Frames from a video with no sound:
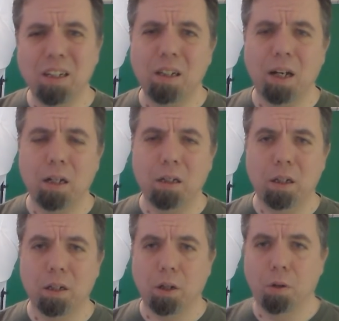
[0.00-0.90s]
the
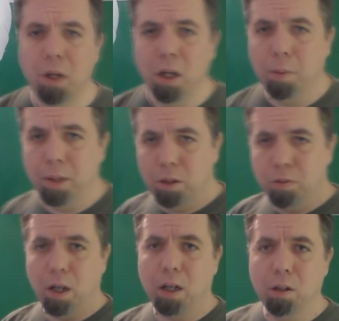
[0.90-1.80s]
idea though. I mean,
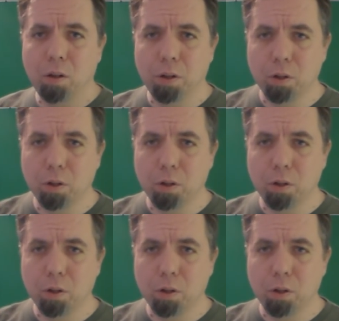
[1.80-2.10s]
you've got,